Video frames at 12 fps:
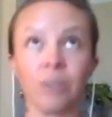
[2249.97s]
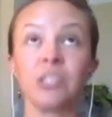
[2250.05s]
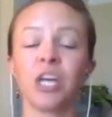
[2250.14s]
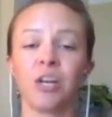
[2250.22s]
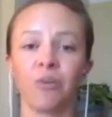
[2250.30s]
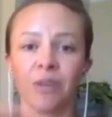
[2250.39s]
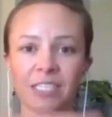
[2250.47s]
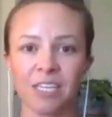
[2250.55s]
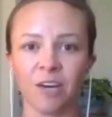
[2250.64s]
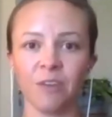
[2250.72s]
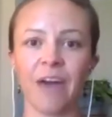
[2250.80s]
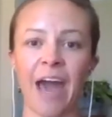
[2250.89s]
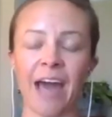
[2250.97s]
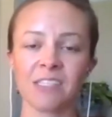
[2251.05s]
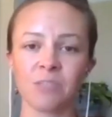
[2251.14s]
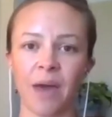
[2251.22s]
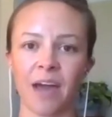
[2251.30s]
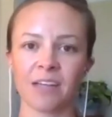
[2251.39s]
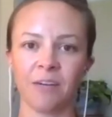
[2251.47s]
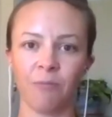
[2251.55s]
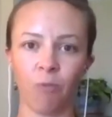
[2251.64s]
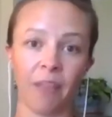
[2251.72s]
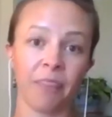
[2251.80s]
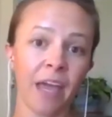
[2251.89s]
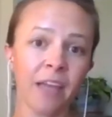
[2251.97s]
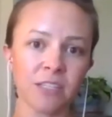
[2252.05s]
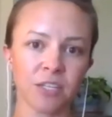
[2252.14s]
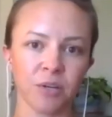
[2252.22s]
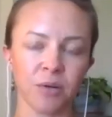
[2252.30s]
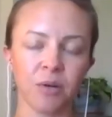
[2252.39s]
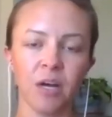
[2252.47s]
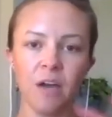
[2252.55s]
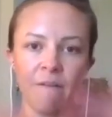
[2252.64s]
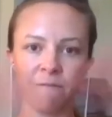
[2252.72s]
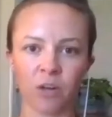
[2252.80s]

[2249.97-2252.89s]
regenerative aspect of what they do